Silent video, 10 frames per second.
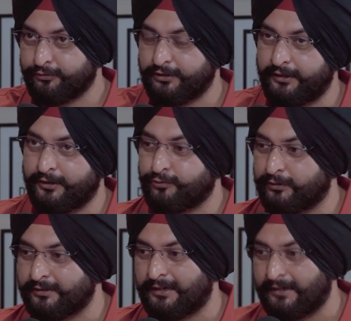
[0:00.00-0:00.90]
If you see in
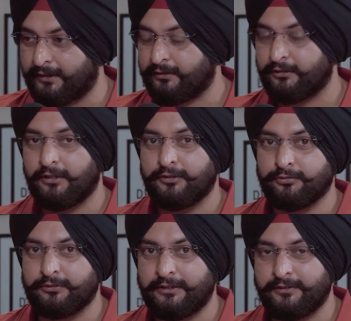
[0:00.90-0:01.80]
Switzerland,
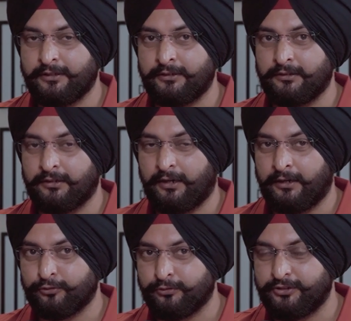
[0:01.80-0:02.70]
so there's an
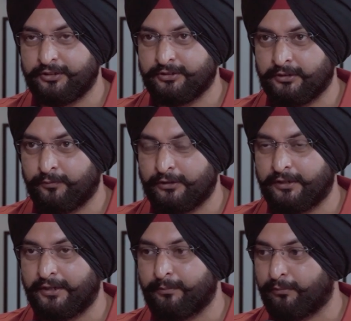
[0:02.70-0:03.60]
association with the